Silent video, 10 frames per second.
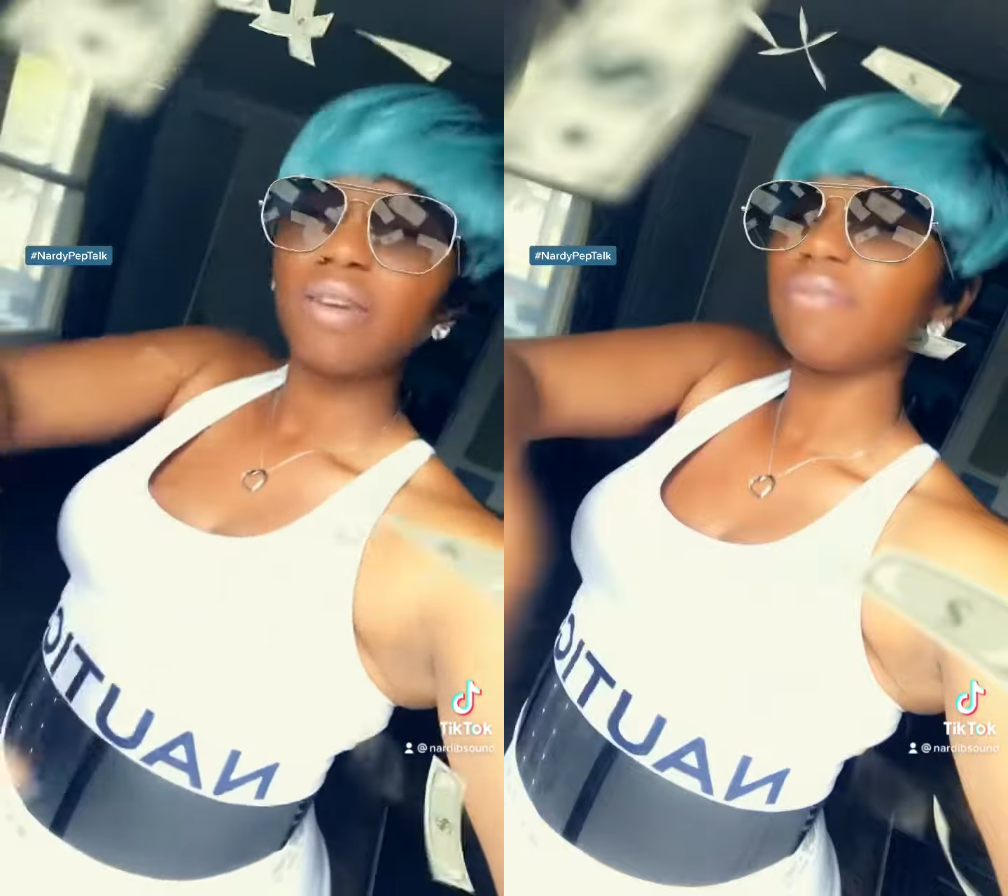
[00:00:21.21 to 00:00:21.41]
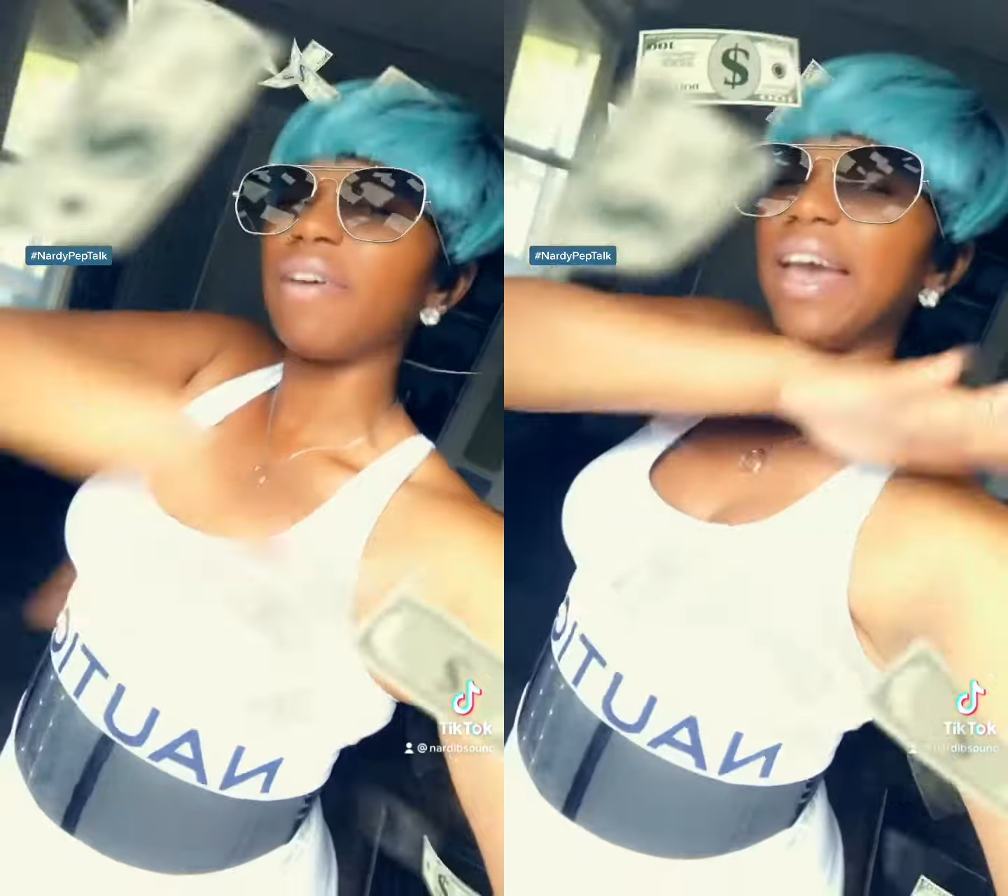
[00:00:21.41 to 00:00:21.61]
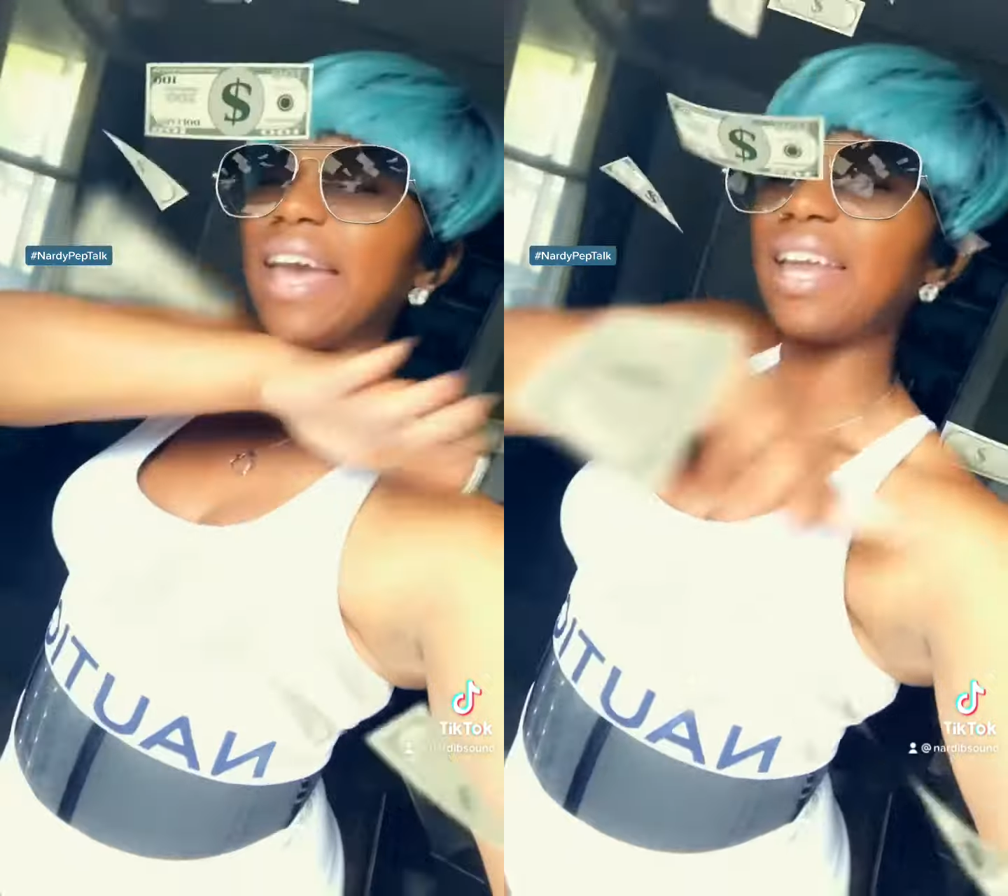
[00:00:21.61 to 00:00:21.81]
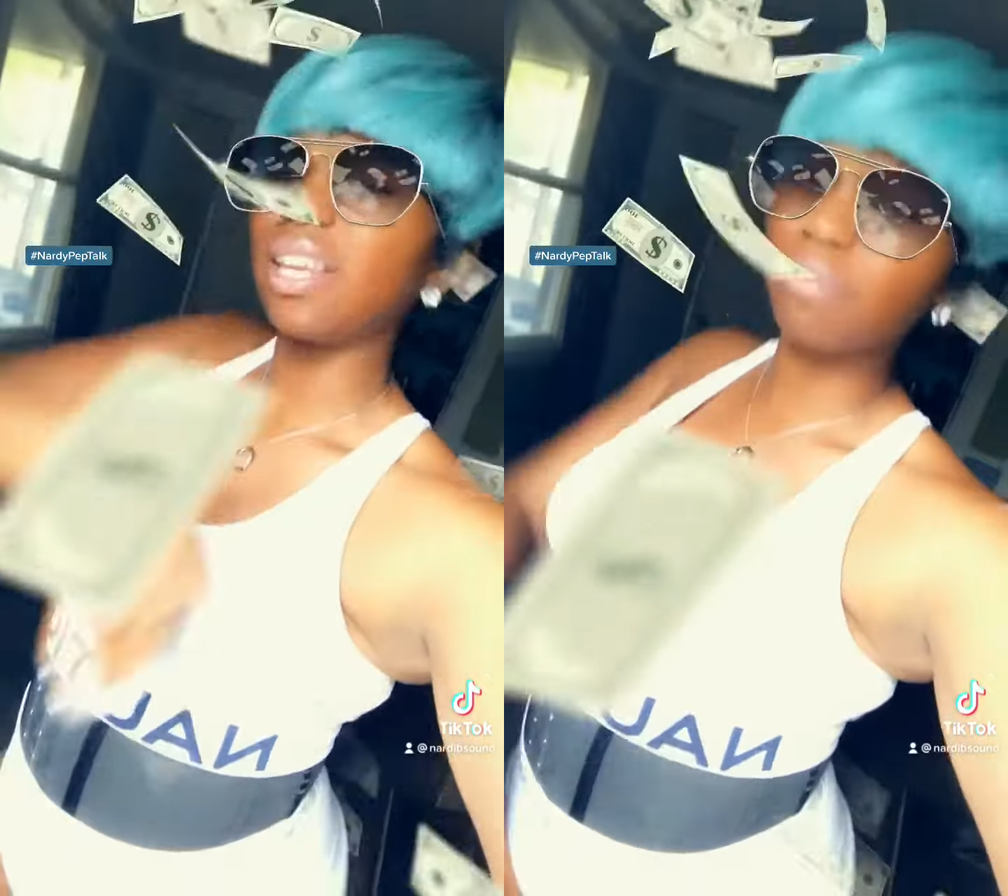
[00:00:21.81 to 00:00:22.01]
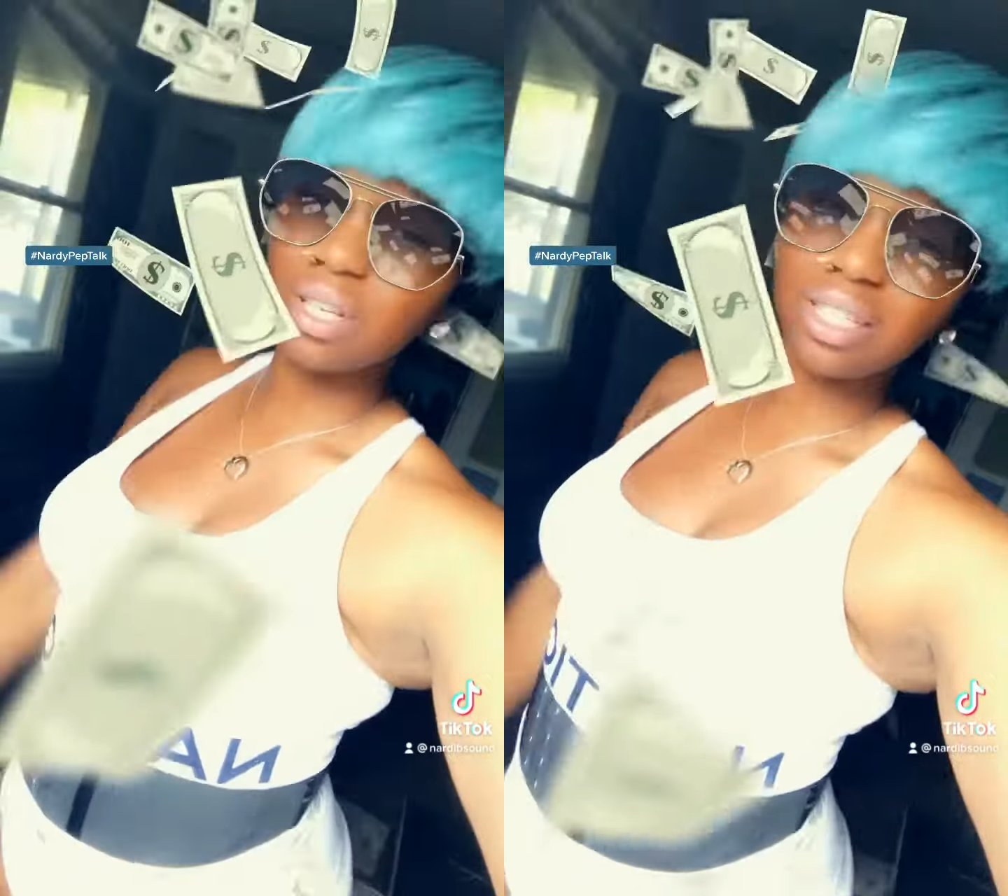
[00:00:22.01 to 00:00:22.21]
For
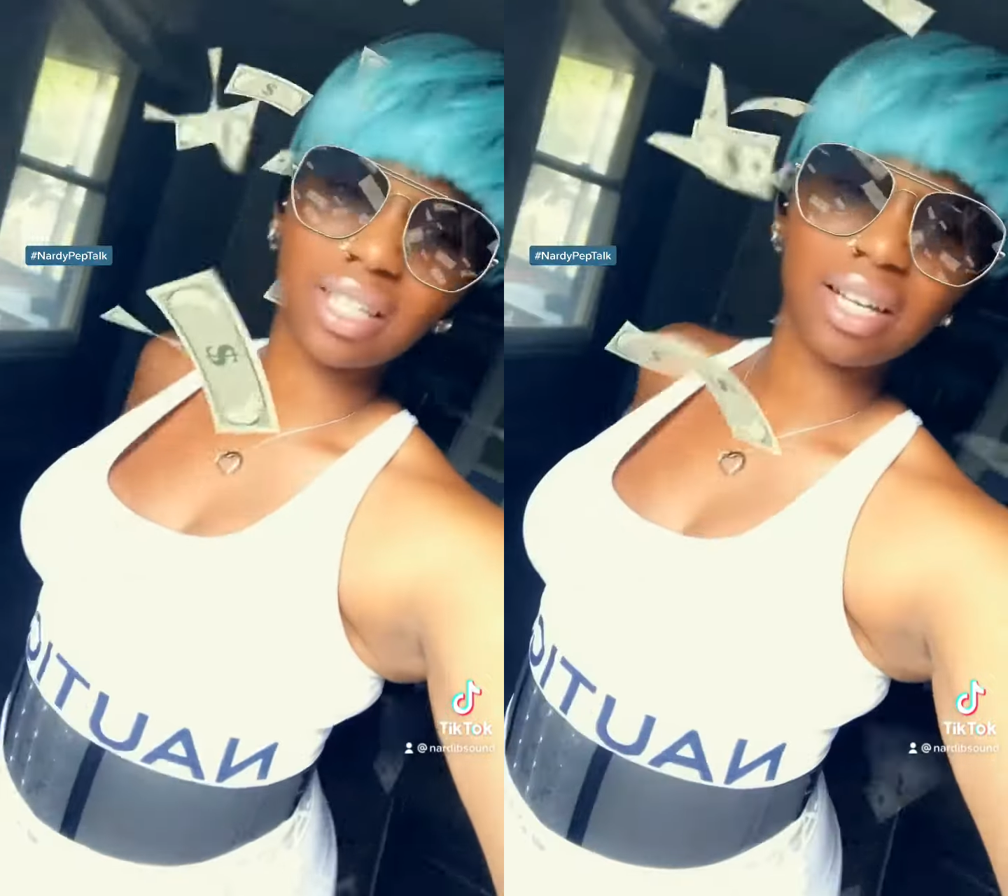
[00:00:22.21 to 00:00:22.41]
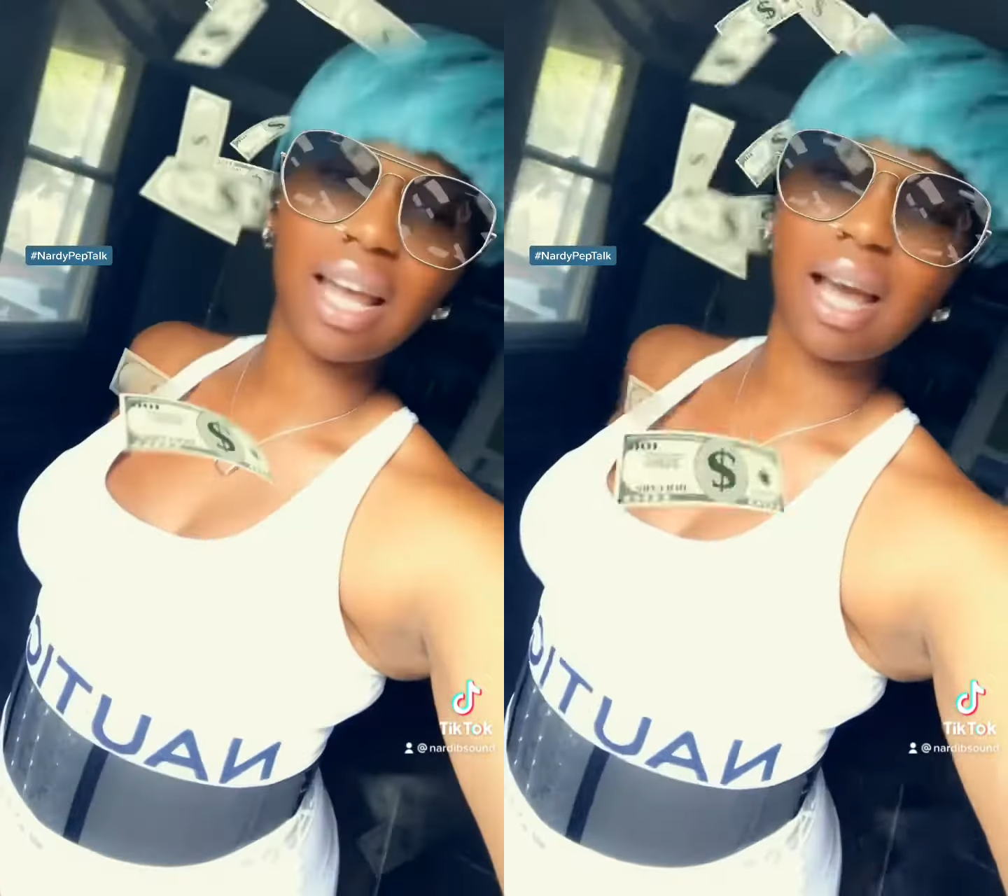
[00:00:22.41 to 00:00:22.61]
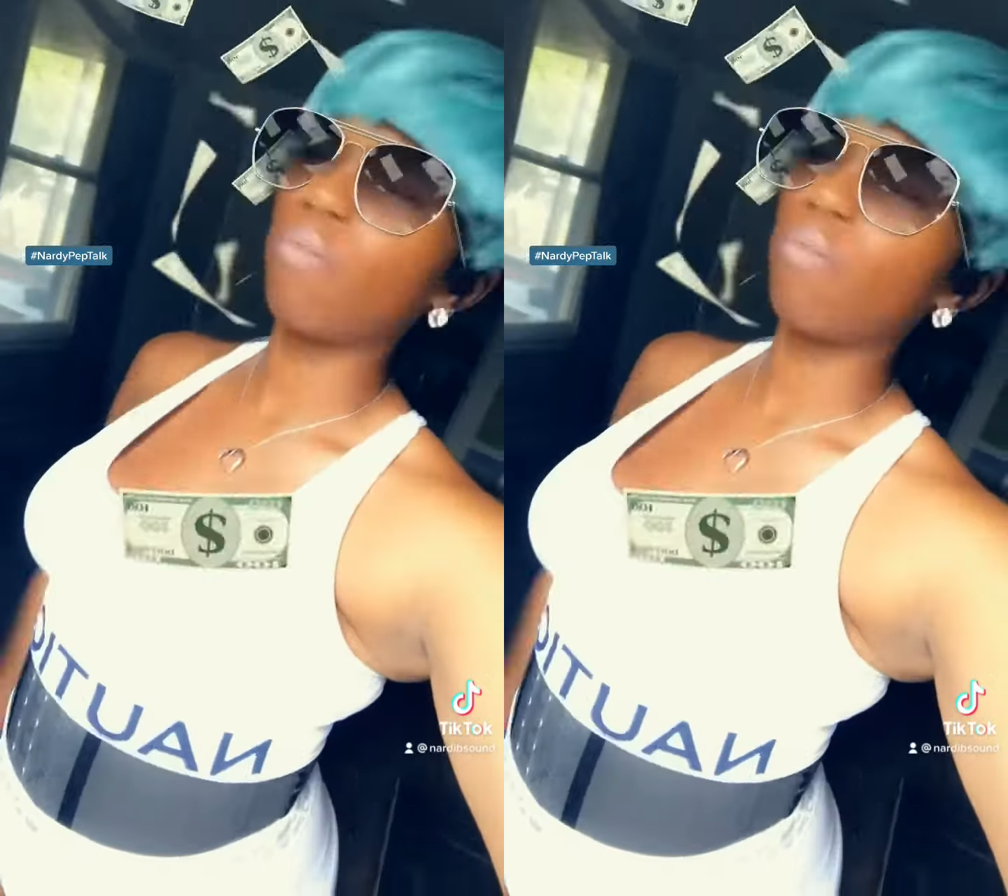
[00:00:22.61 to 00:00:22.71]
any reason, I'm